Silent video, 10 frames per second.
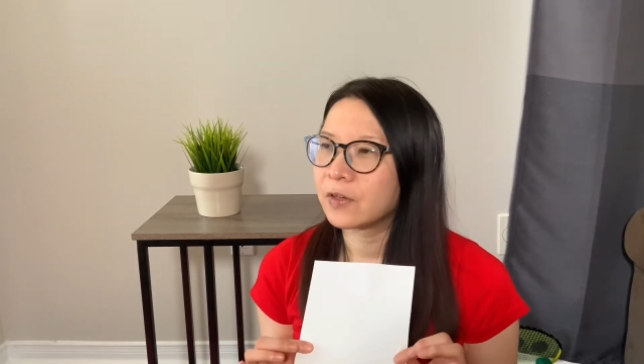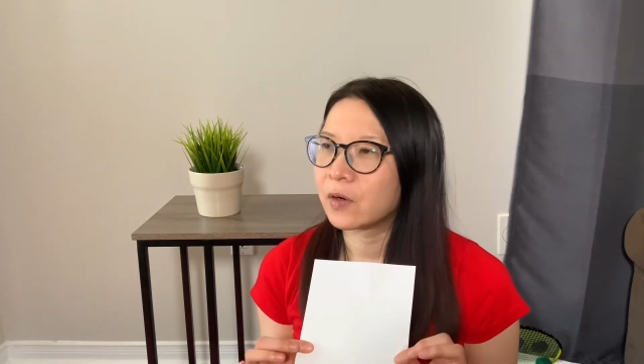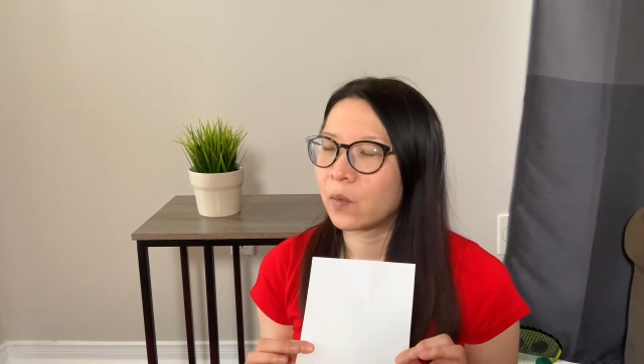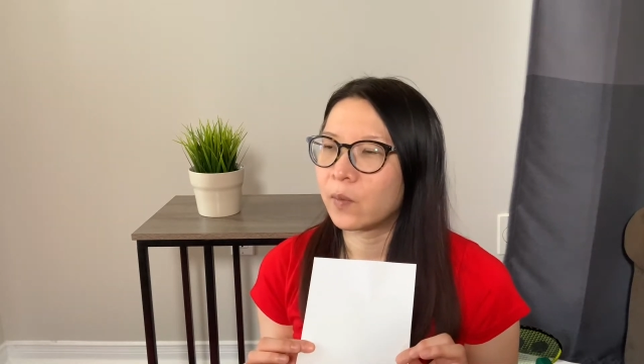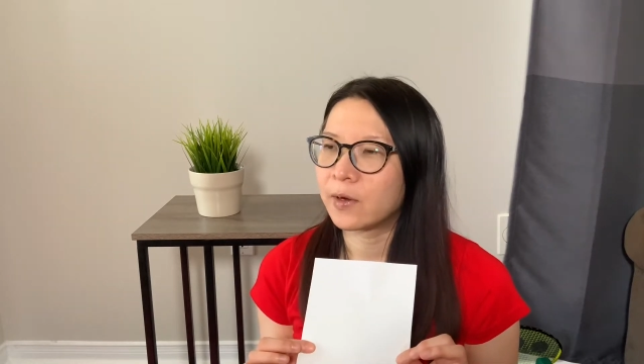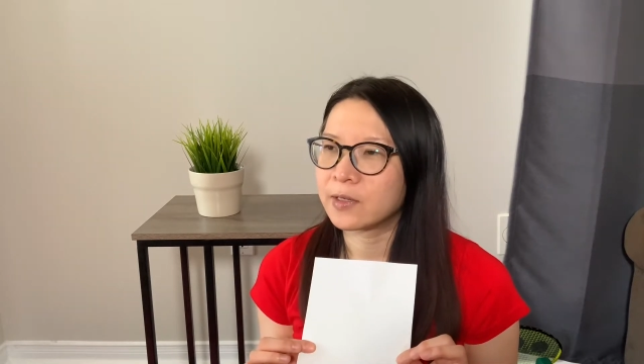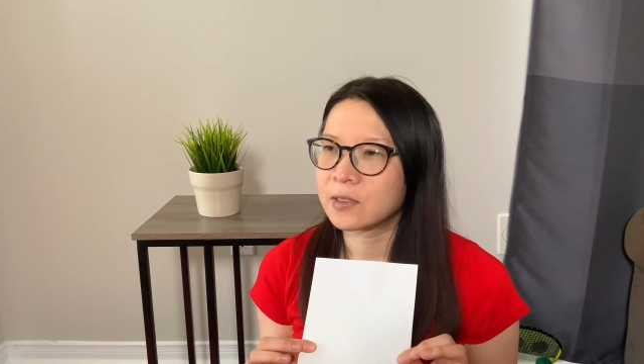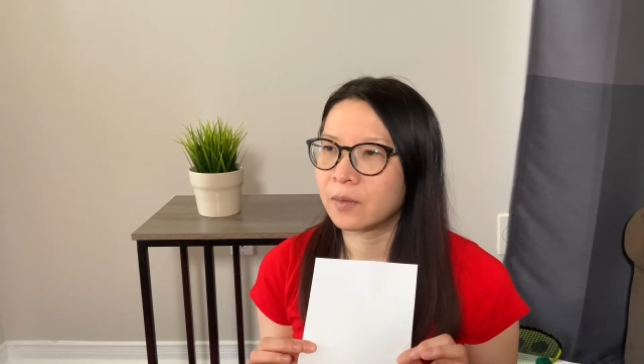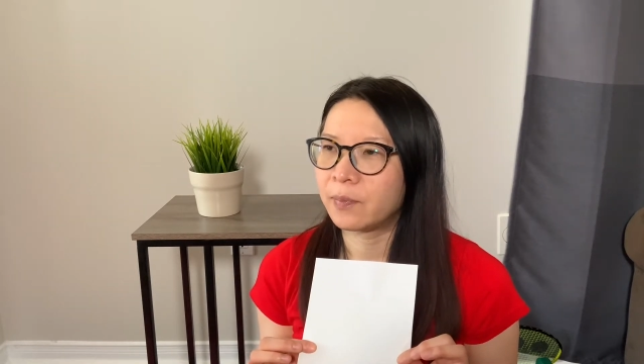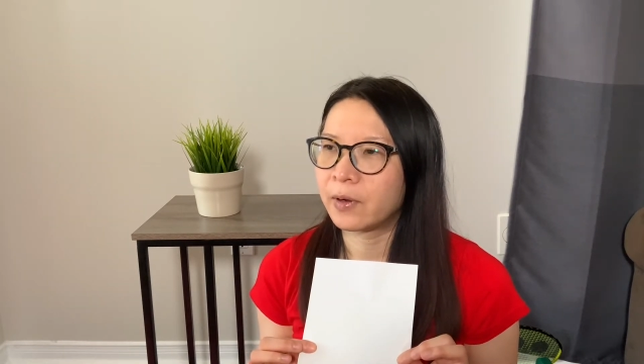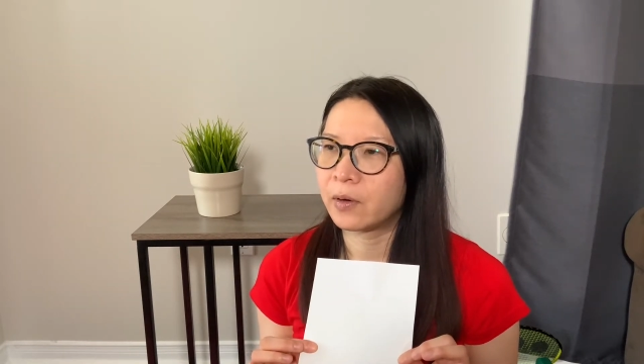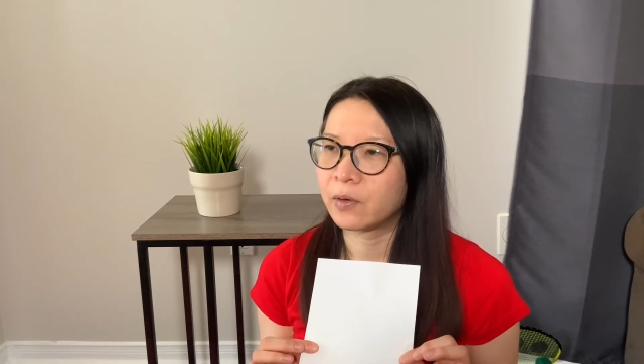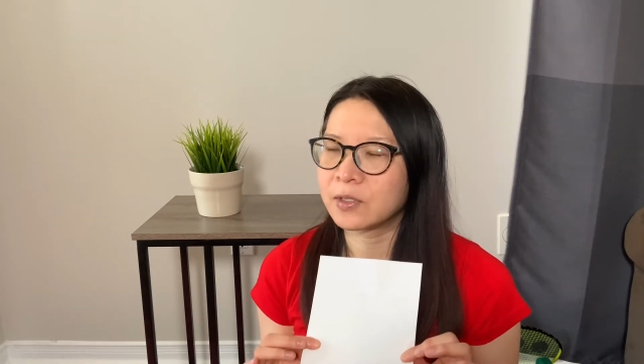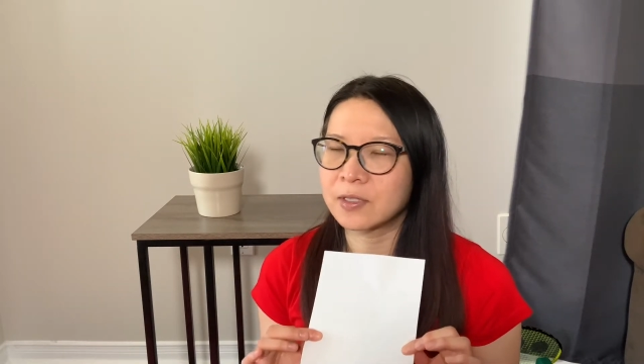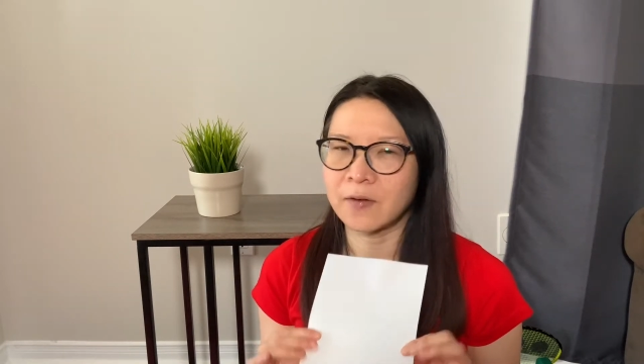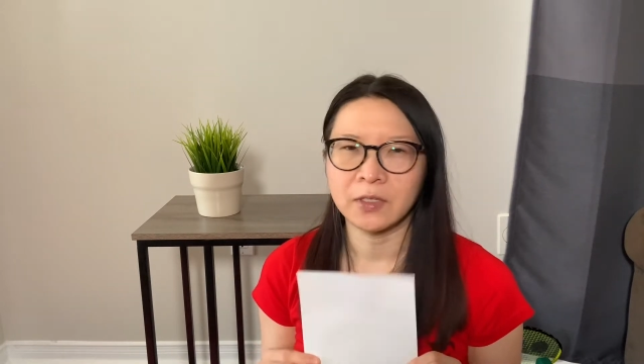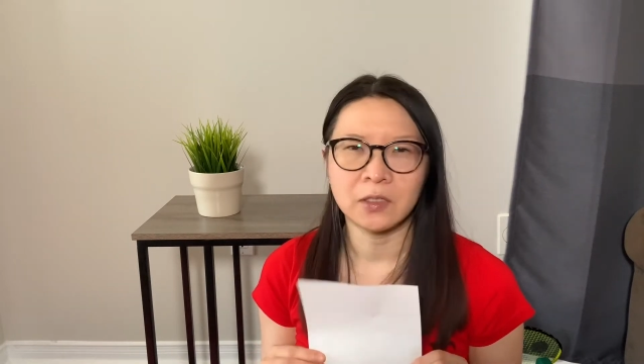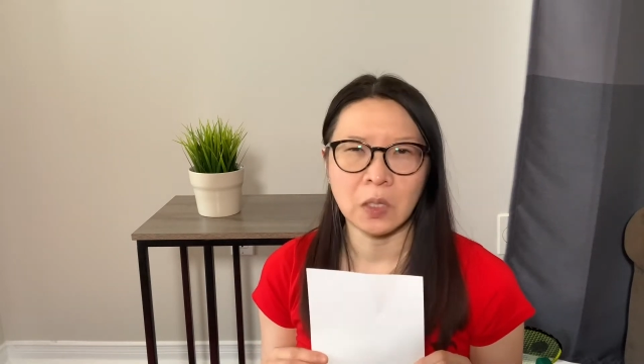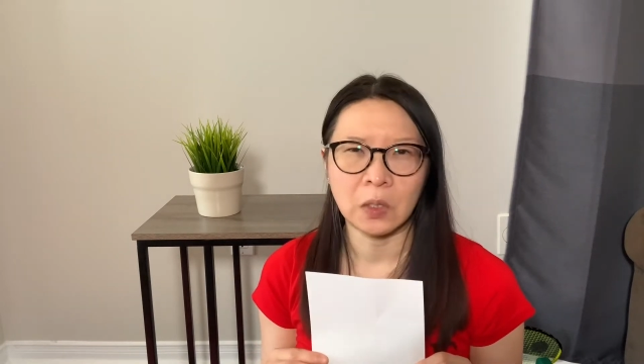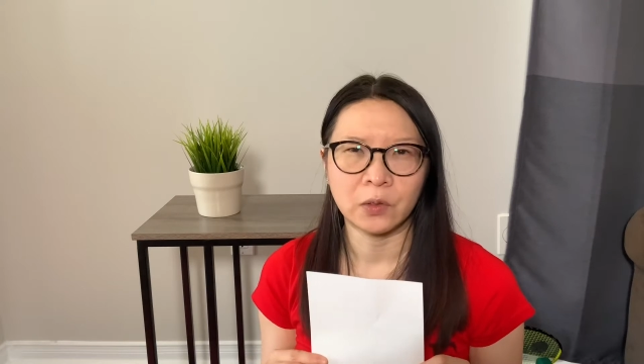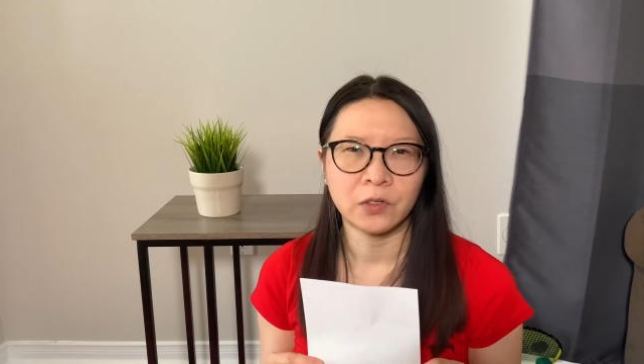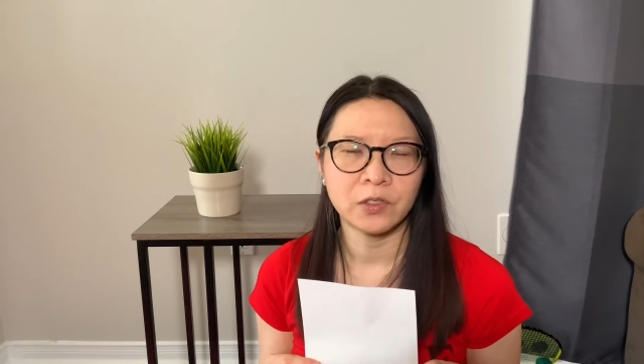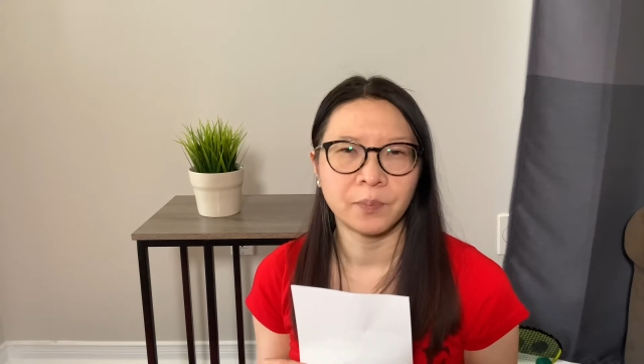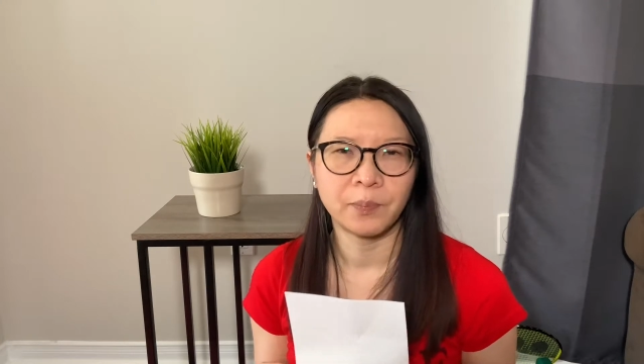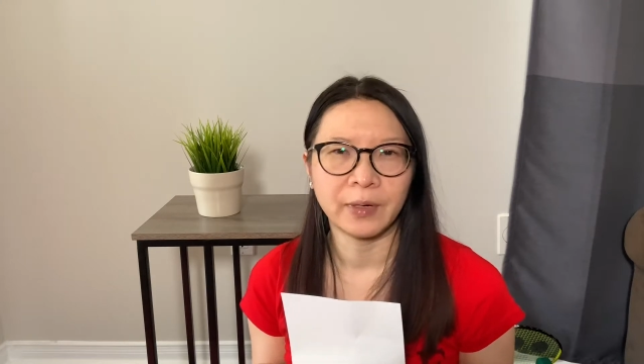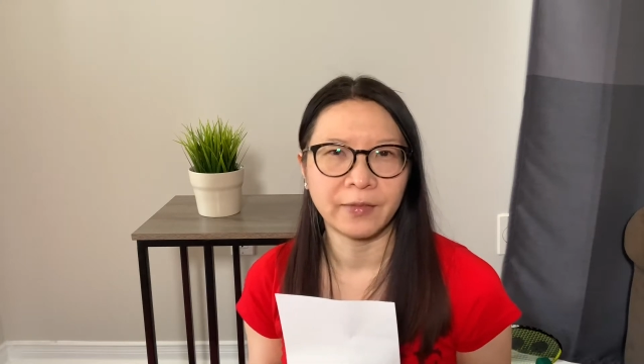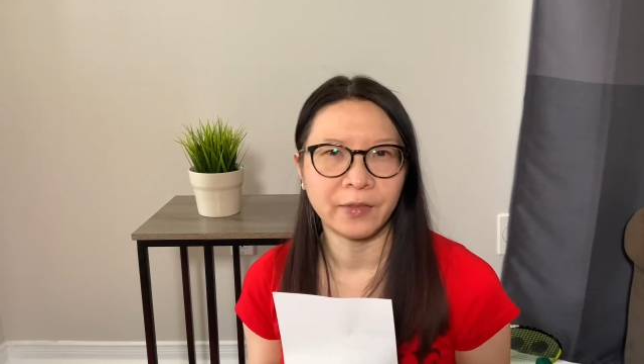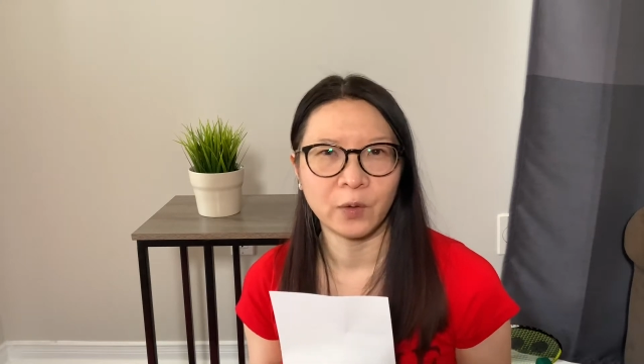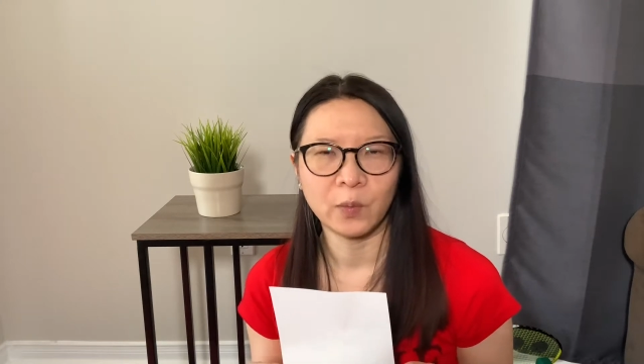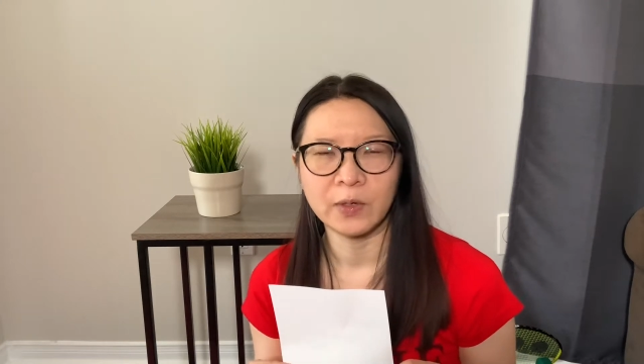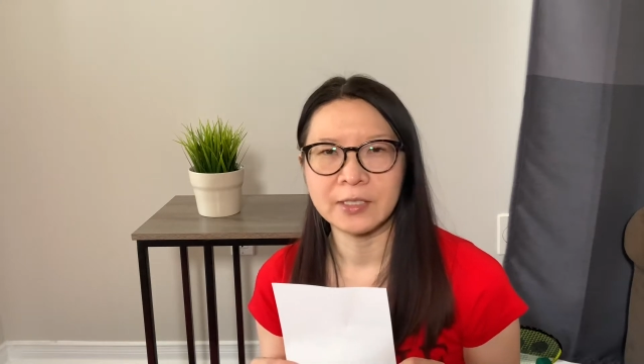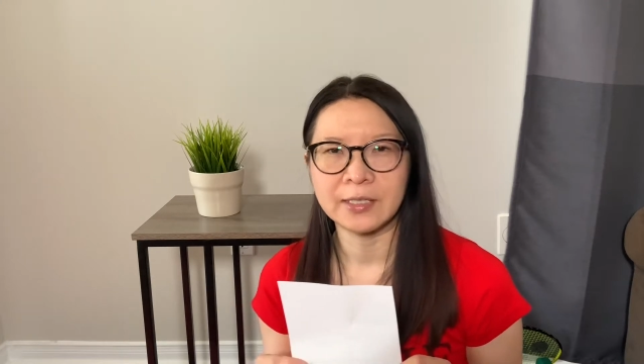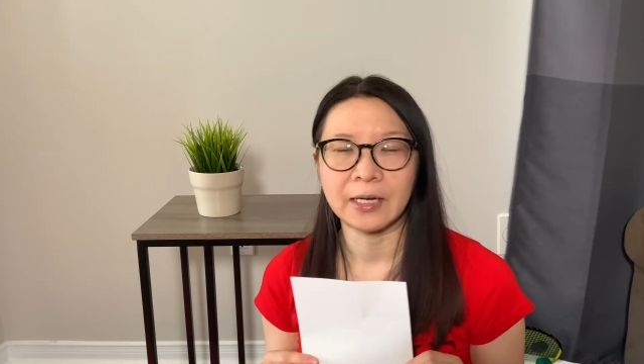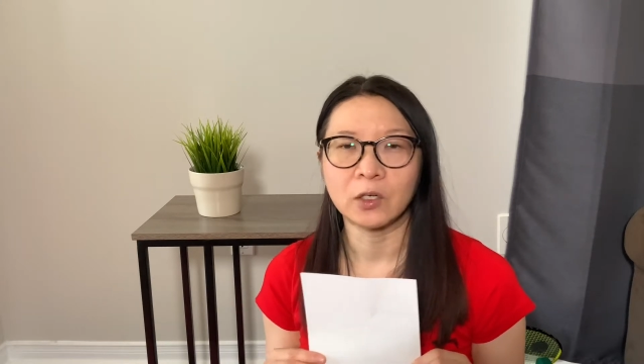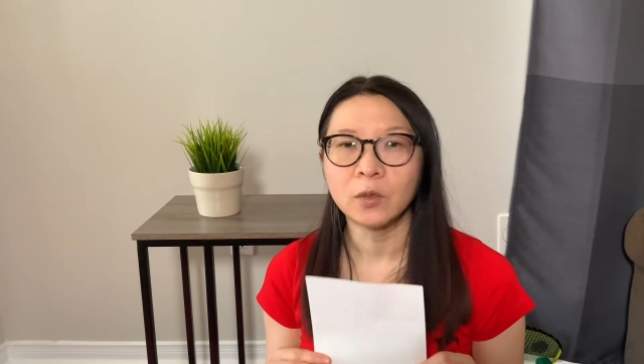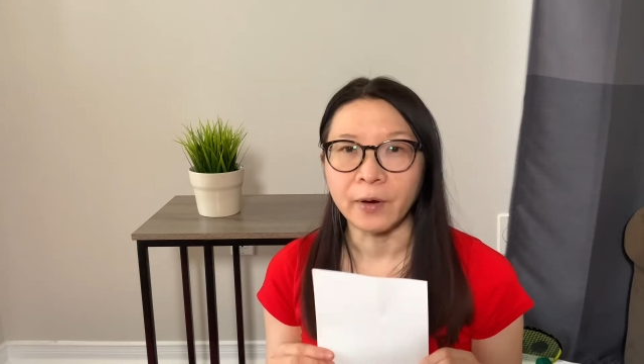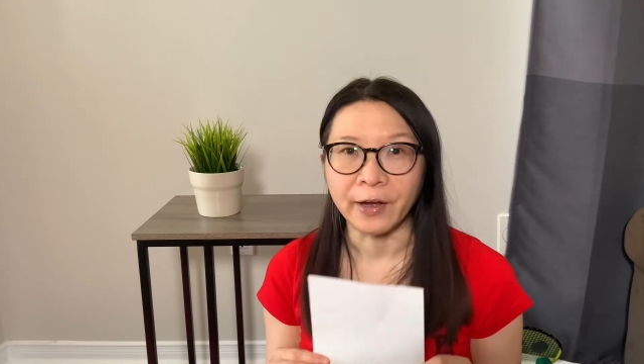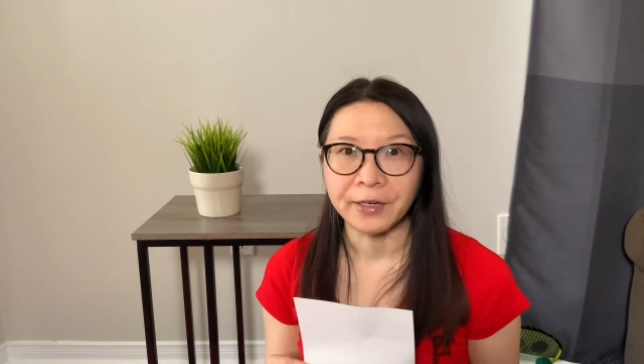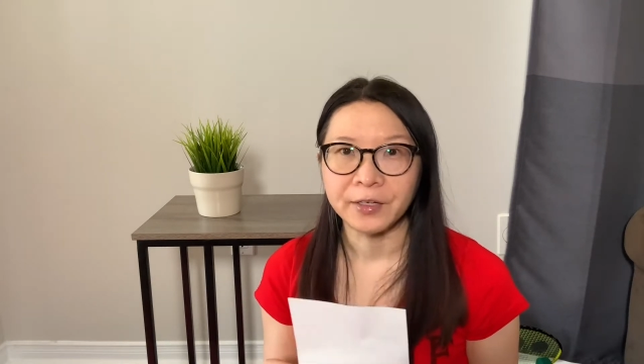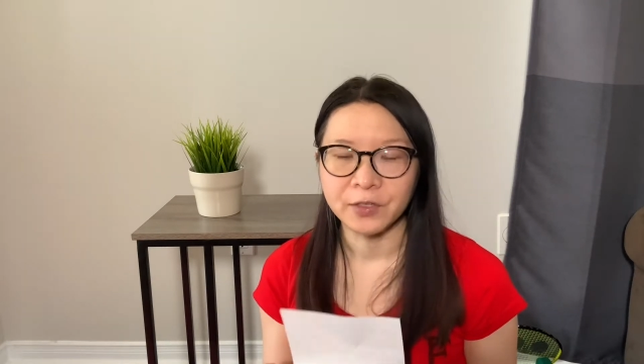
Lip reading: it was about $70, but there was a coupon.